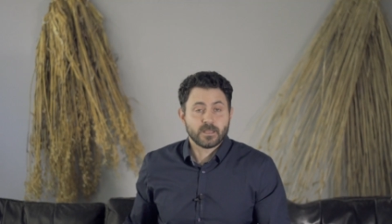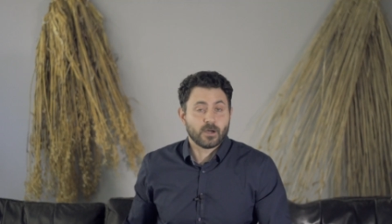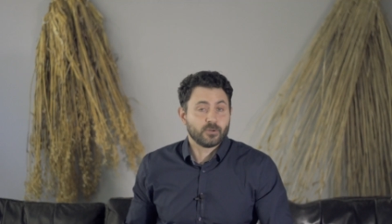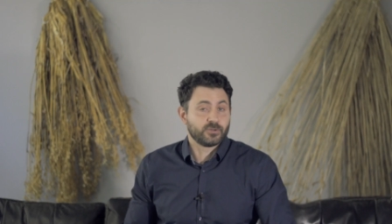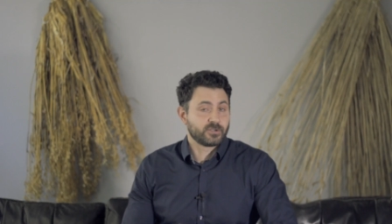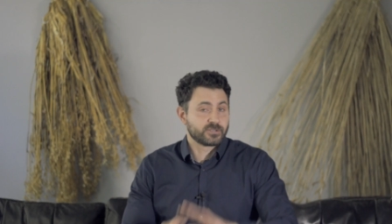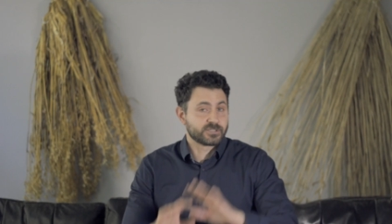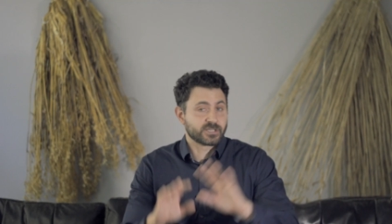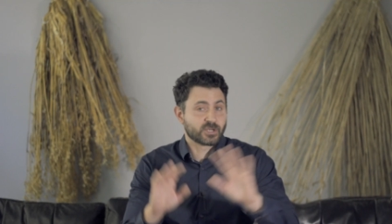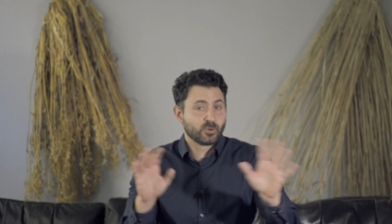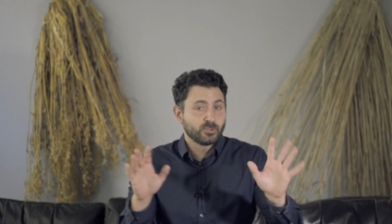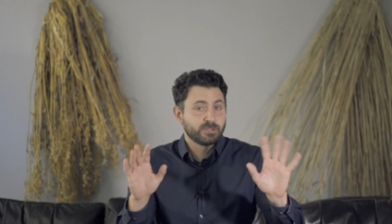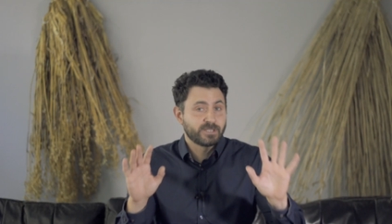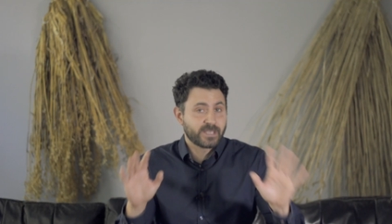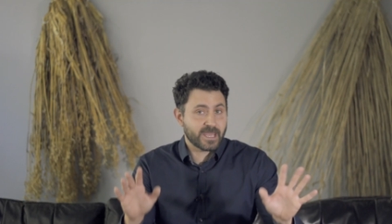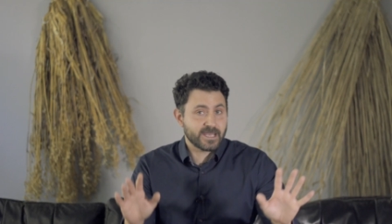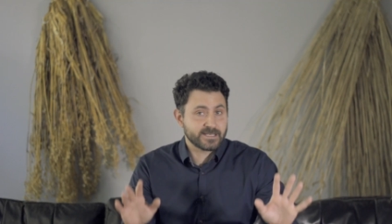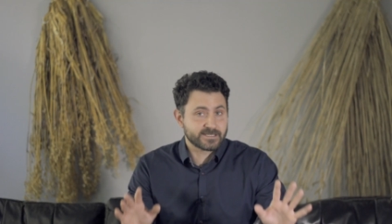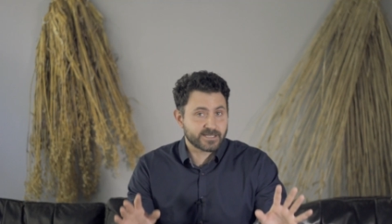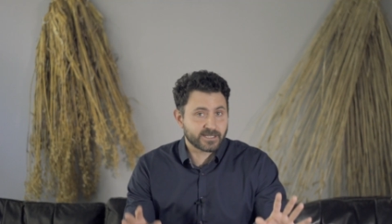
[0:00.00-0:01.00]
Now, there's a good
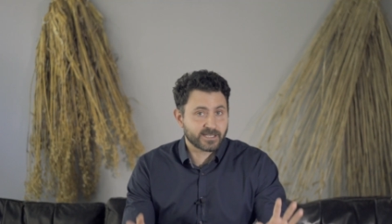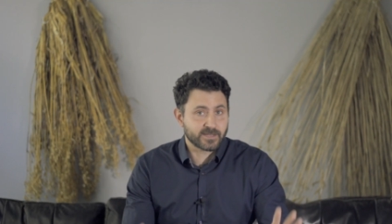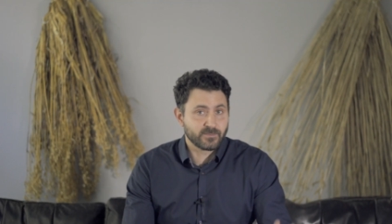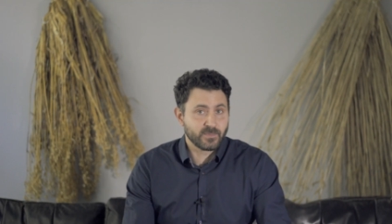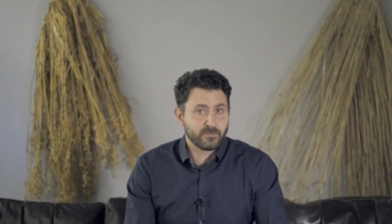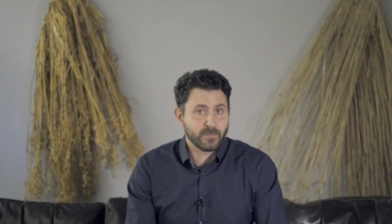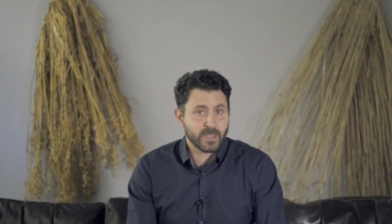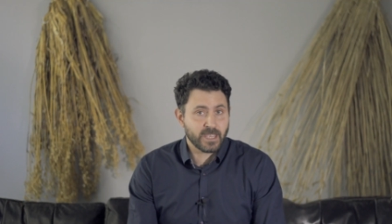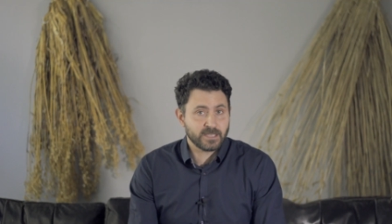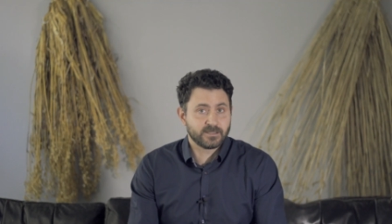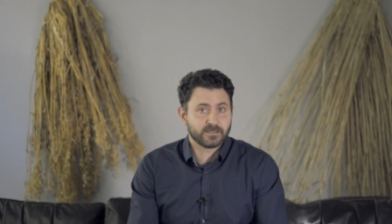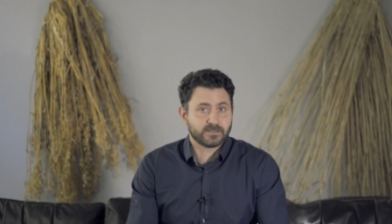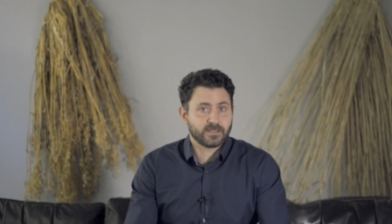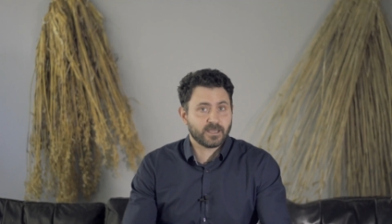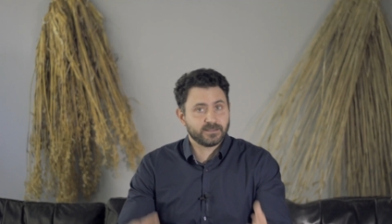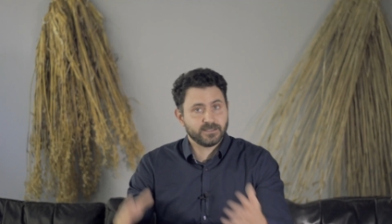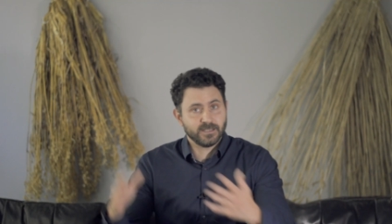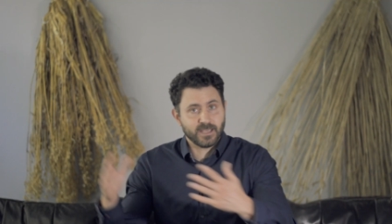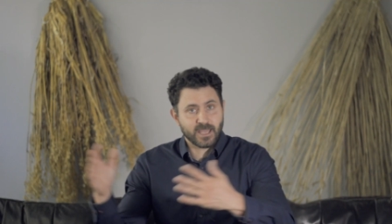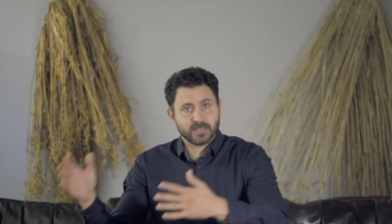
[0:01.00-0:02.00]
case that can be made that
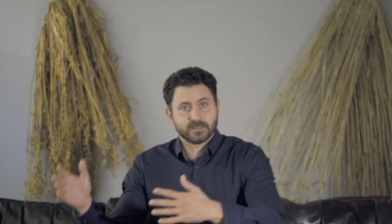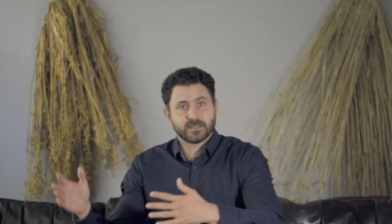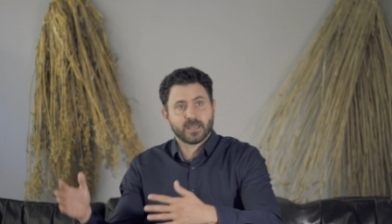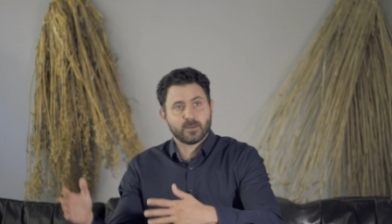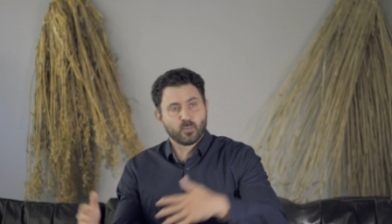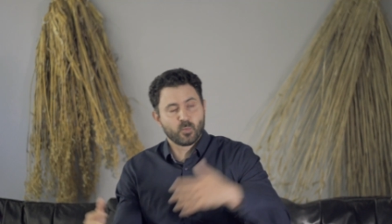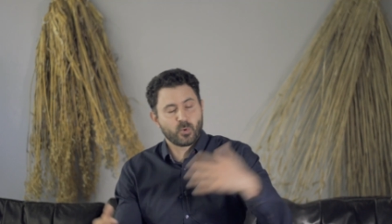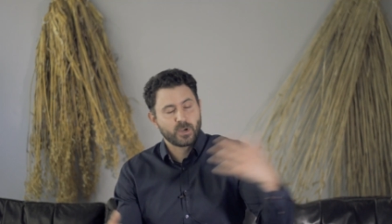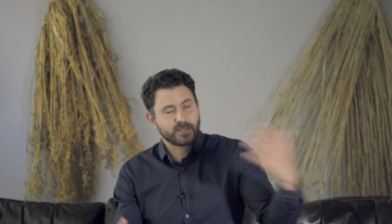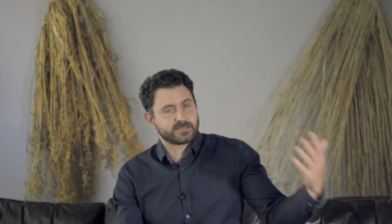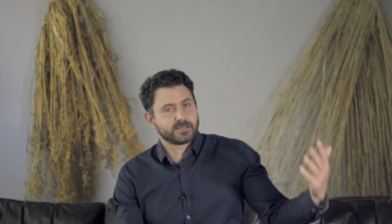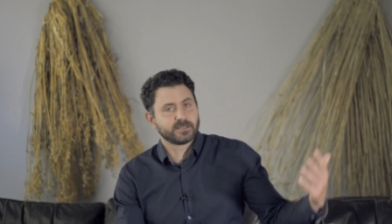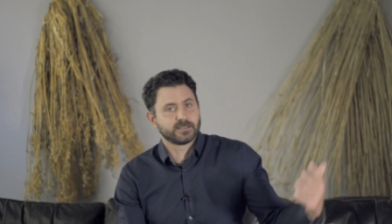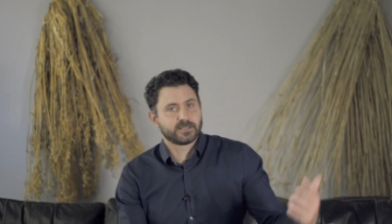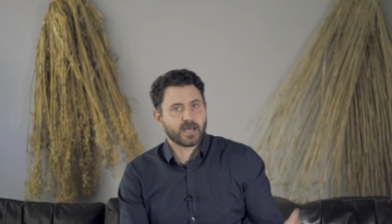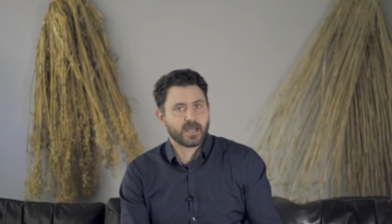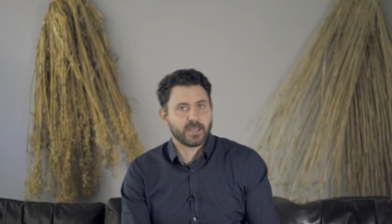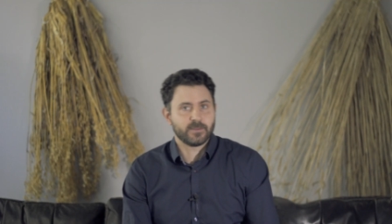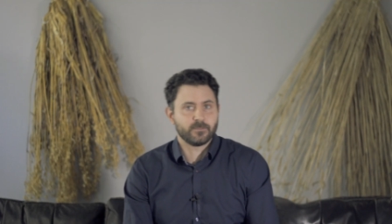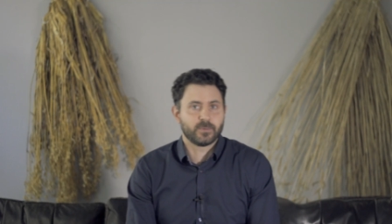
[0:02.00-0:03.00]
at the end I'm wasting
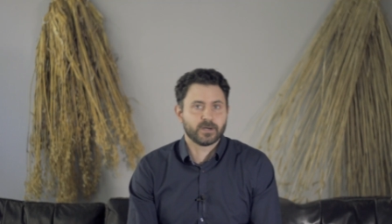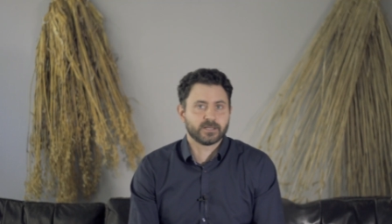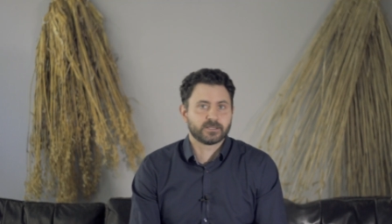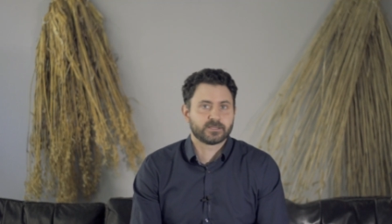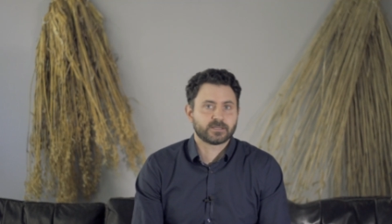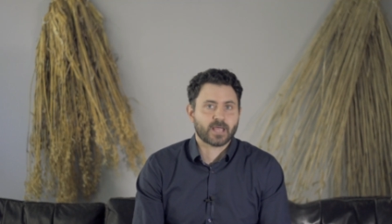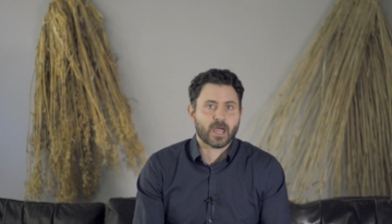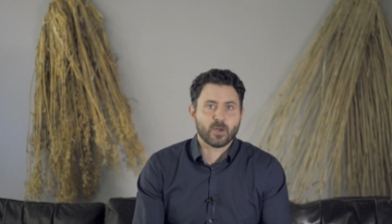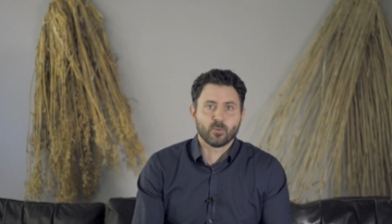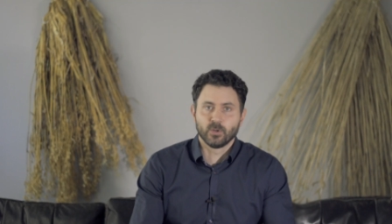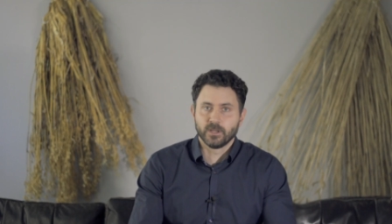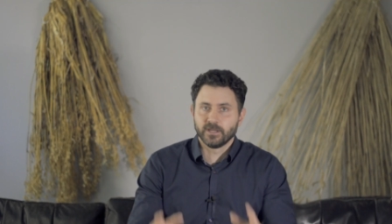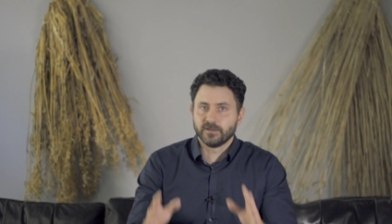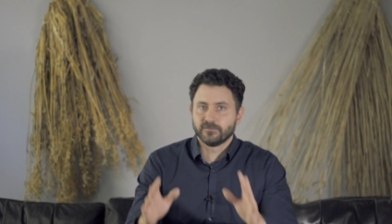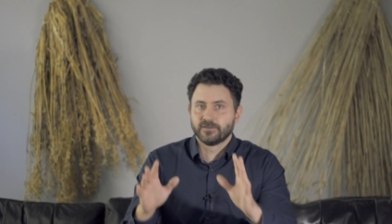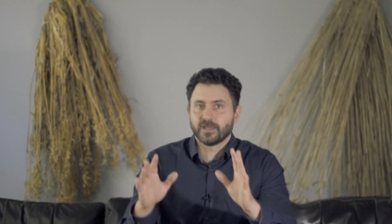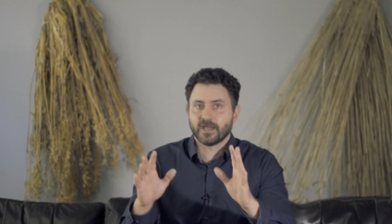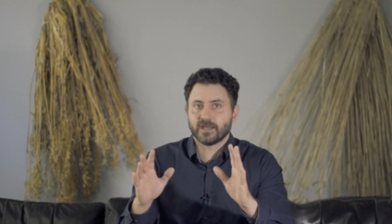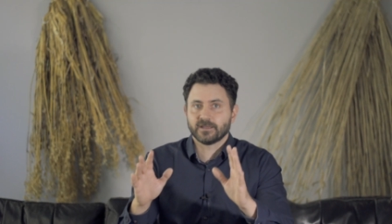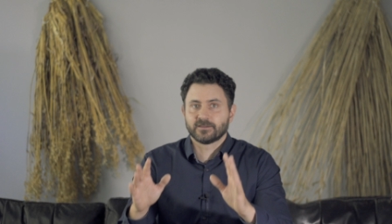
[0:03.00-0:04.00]
time, but I will
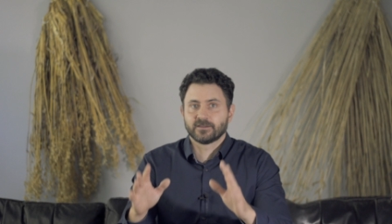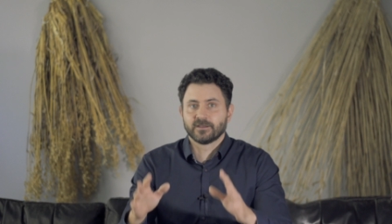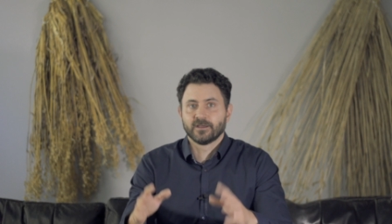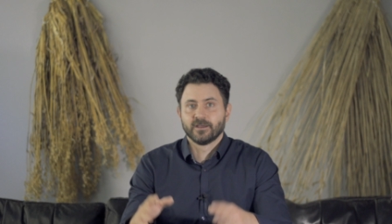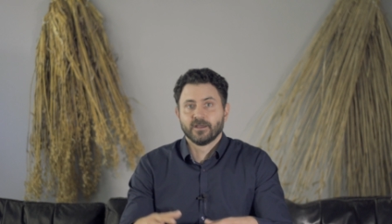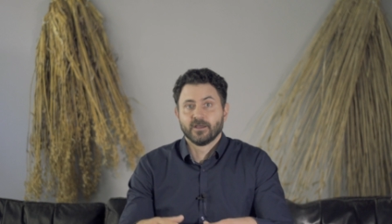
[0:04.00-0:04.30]
leave that